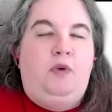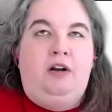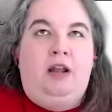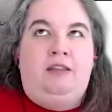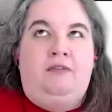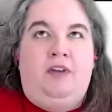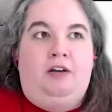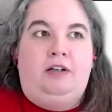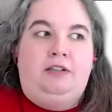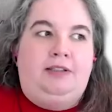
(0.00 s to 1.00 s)
weird at the
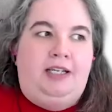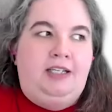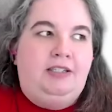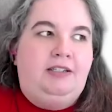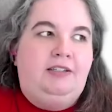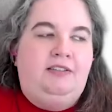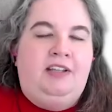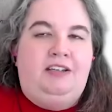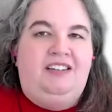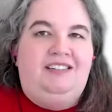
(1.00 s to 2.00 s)
very least
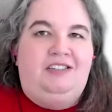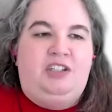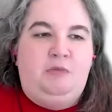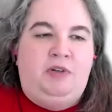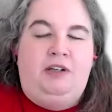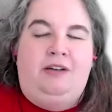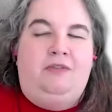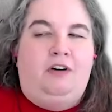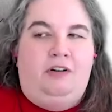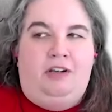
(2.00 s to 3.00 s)
that she wouldn't have
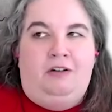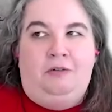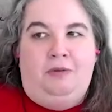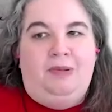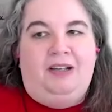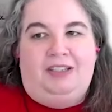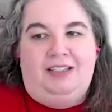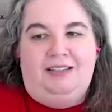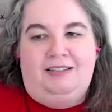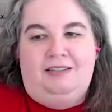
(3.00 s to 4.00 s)
already known about
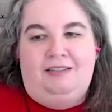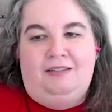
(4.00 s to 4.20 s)
this